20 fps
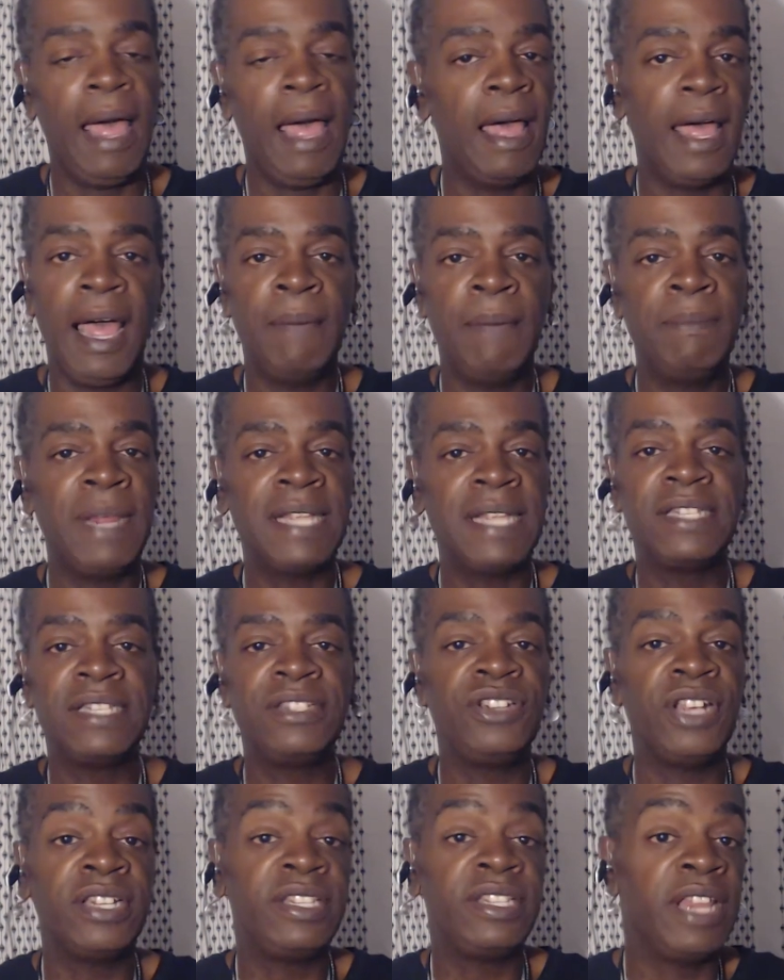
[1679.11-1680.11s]
I'm not
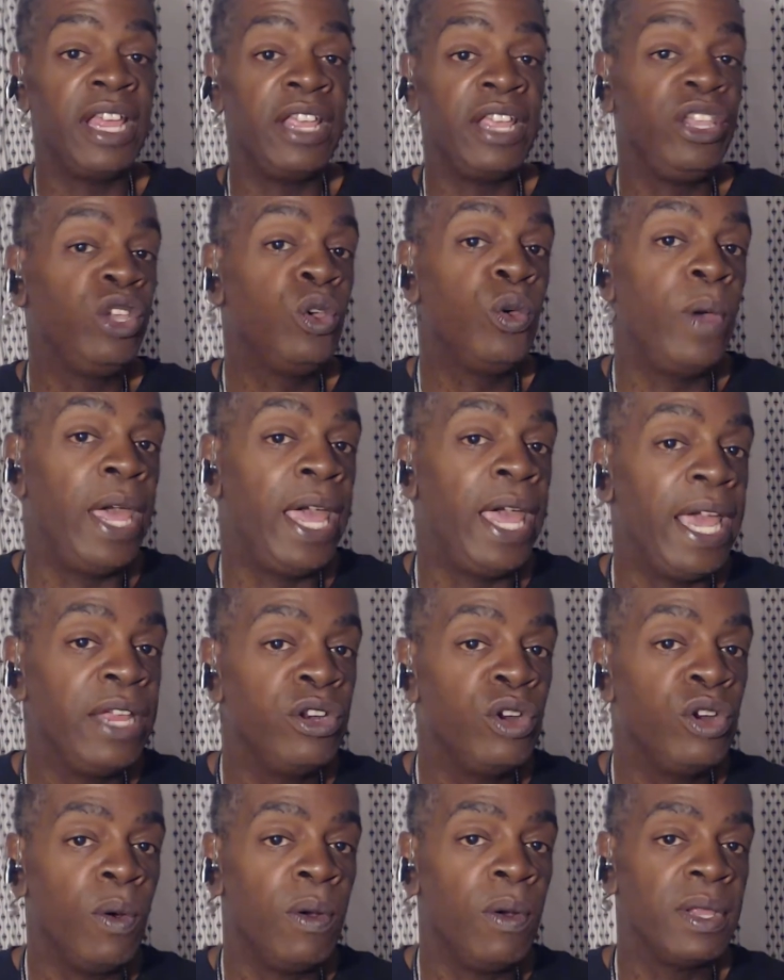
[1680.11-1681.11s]
suggesting that you
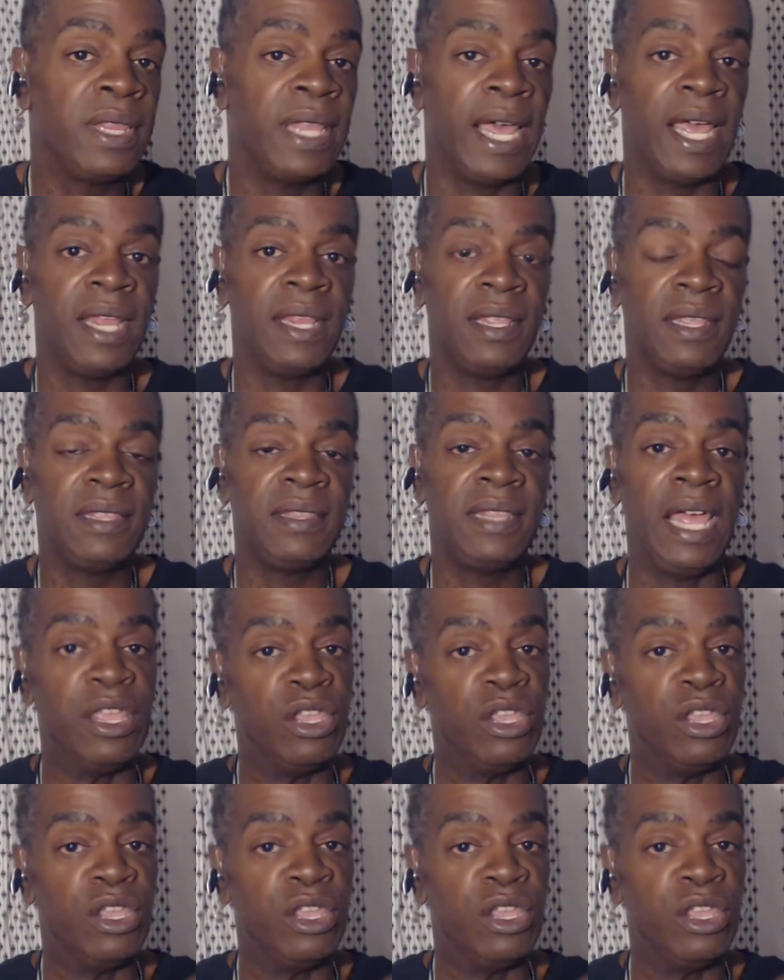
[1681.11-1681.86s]
ignore that you